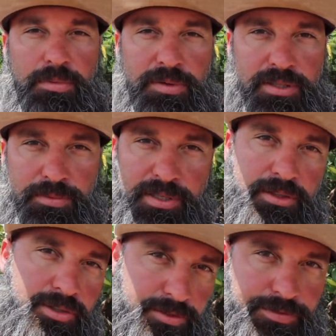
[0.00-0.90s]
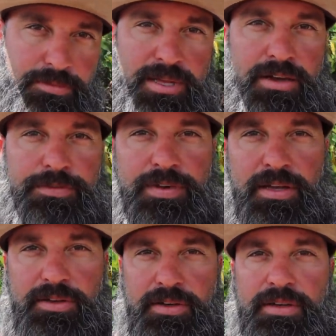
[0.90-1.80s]
but then we learn from that
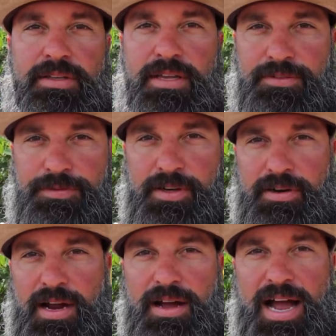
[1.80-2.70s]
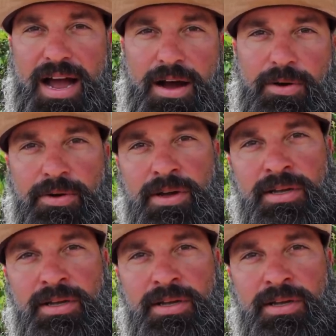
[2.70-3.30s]
failure and then figure out how